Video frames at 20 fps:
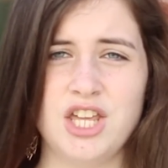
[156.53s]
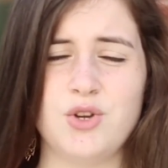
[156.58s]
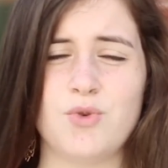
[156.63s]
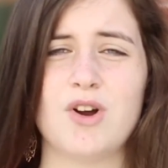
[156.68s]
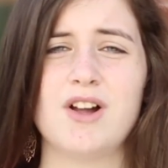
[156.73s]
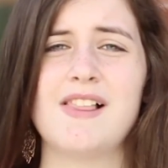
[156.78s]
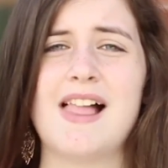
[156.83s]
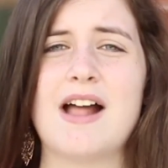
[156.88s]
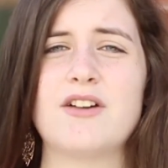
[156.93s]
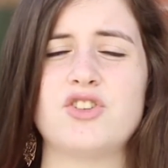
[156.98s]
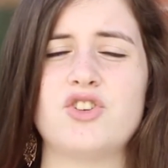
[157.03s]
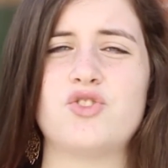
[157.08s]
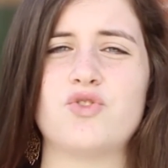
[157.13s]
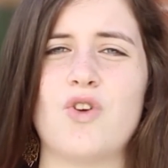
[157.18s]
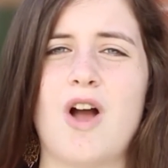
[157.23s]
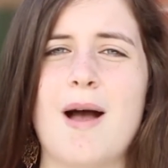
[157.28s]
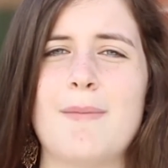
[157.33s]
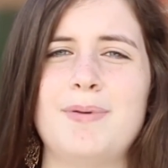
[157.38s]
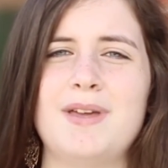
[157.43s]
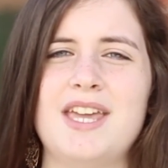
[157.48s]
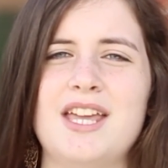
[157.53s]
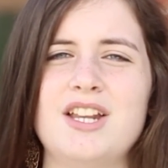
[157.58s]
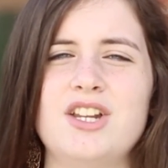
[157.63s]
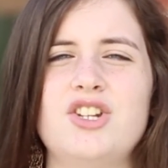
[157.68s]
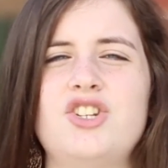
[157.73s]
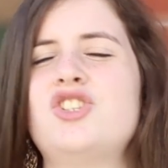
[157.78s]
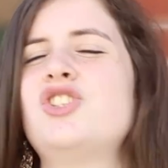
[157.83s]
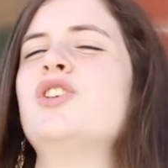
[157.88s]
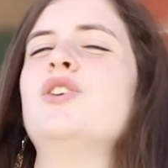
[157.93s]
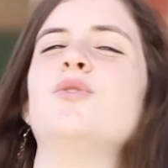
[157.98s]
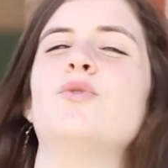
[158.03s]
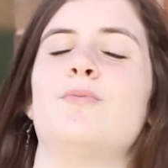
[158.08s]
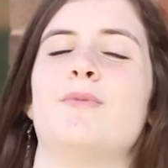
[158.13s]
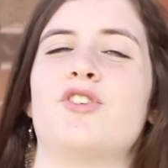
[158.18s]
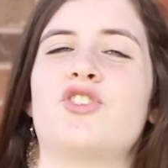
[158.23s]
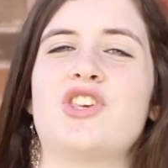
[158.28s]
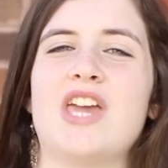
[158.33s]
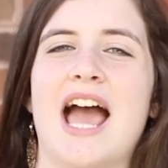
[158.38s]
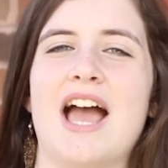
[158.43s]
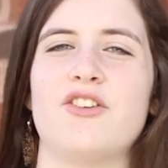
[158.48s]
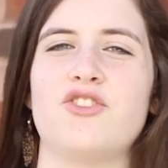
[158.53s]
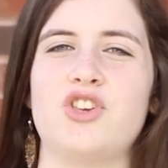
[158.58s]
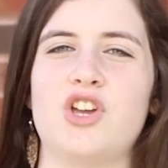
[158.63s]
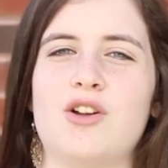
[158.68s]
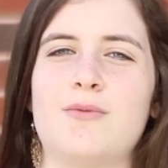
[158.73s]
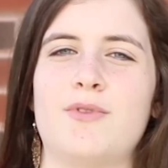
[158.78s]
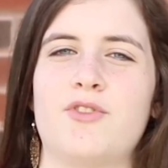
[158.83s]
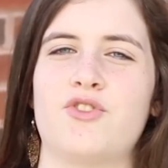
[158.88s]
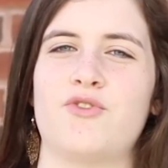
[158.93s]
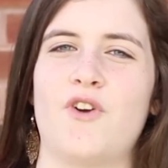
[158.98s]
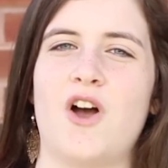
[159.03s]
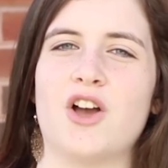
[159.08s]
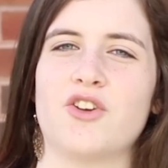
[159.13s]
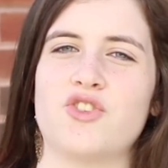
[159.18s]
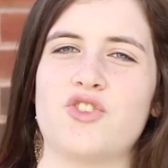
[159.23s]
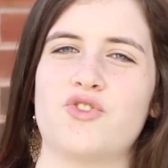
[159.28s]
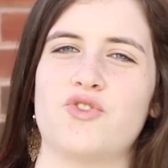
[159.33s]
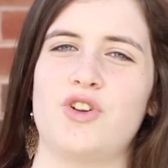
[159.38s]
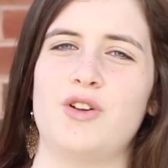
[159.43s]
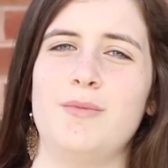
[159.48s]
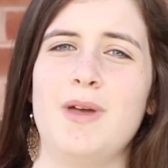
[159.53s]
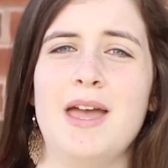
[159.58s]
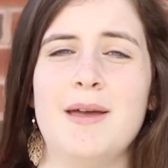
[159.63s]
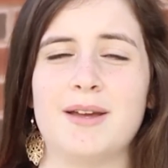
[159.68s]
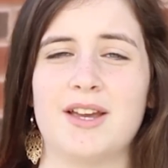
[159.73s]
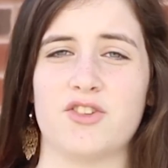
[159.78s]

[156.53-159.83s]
you are allowed to drop into Miss Cassie and Miss Fox's room,